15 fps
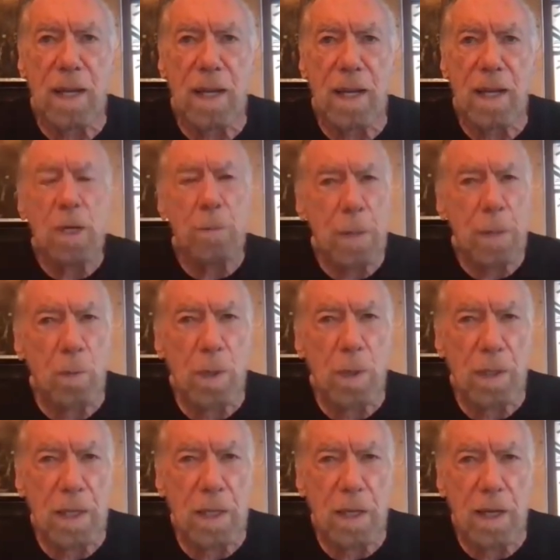treat people
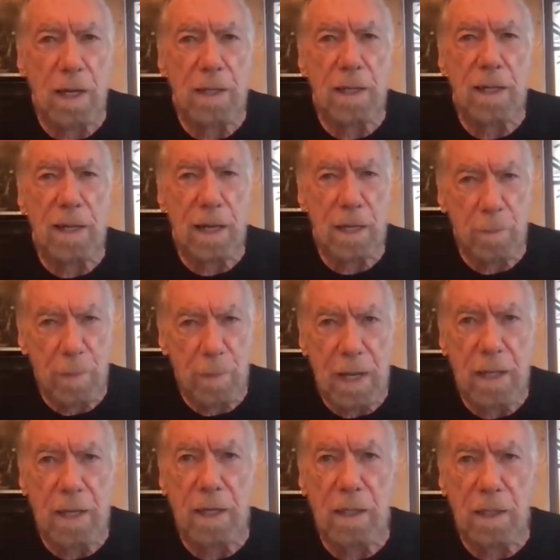really kind, and how to
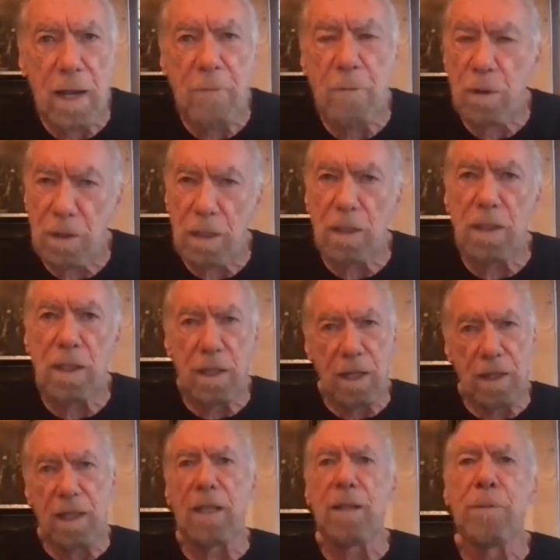make it in life with little to
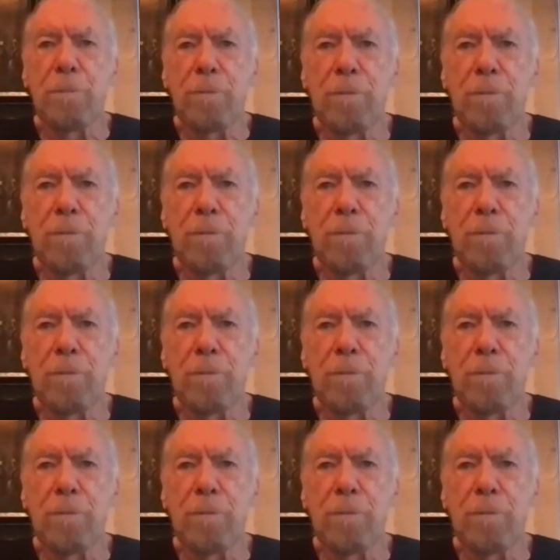nothing.